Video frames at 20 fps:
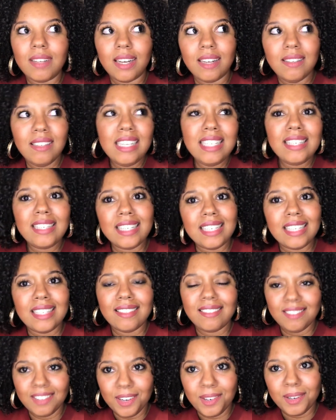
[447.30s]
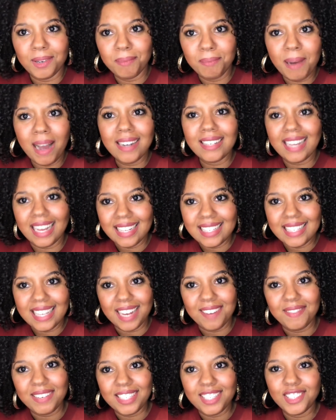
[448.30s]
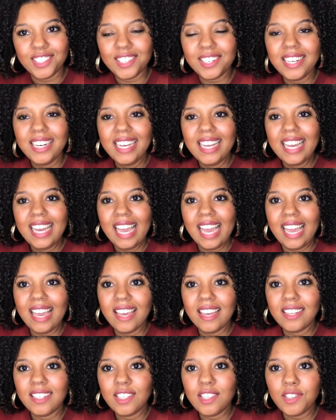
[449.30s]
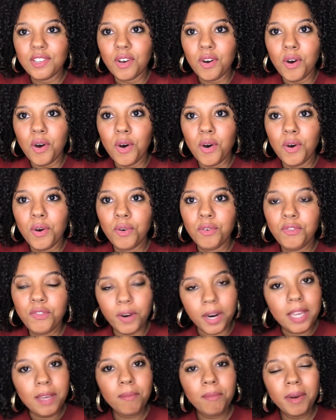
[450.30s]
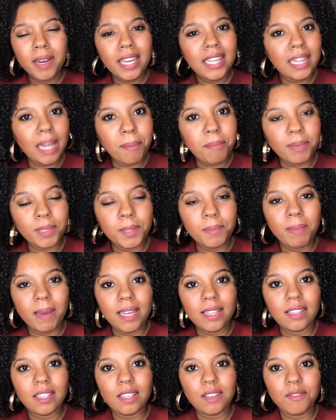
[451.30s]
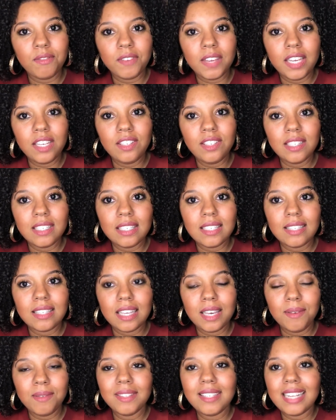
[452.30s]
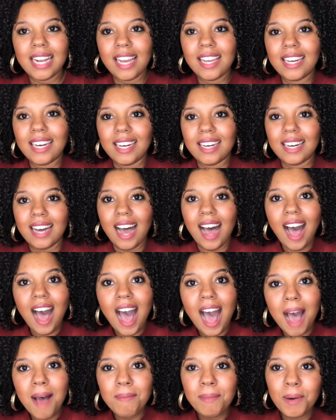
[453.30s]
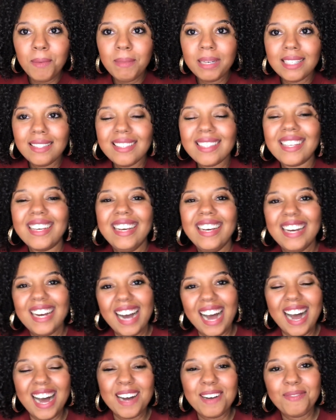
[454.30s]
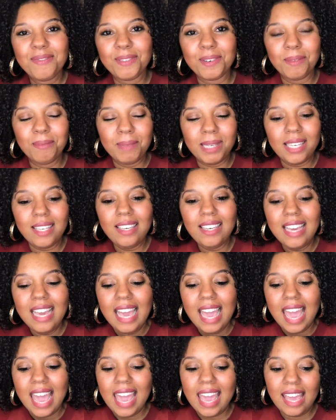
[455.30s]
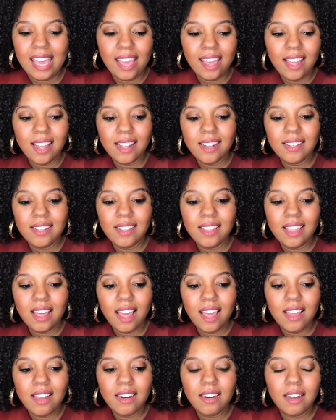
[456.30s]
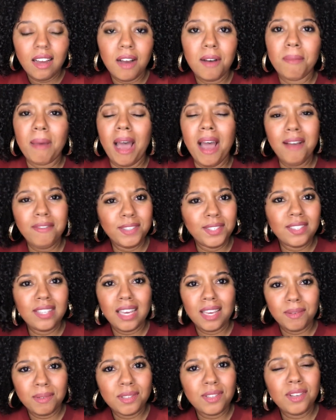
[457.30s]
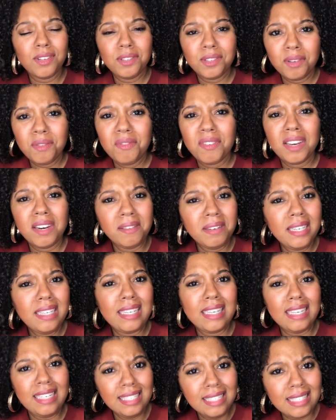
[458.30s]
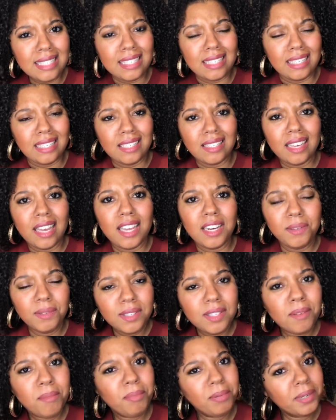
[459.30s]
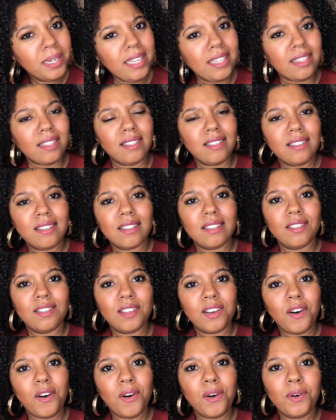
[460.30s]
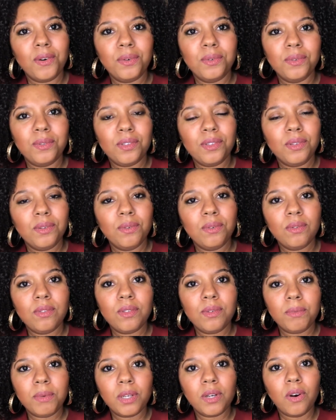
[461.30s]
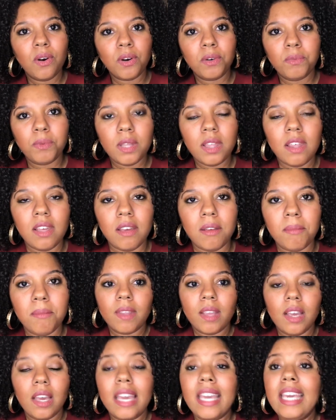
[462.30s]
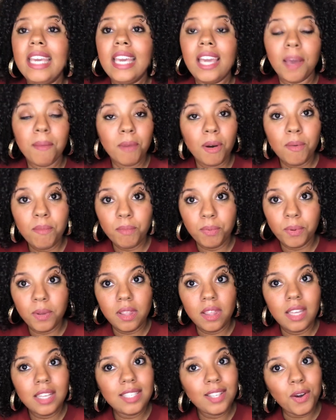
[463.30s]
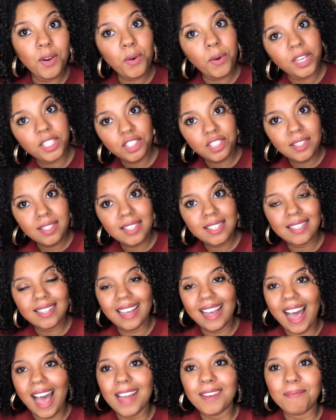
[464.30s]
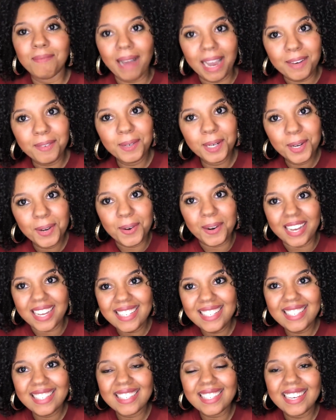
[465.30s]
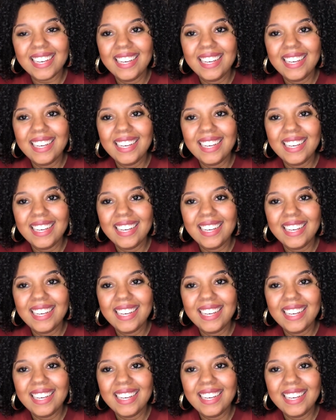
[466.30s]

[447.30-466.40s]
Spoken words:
listening or podcast adventure. And so for him bringing that perspective, it was like a aha moment for me. And then I have to say, it was also very easy and it was a breeze. So to record with him, he came up with his own questions at my request,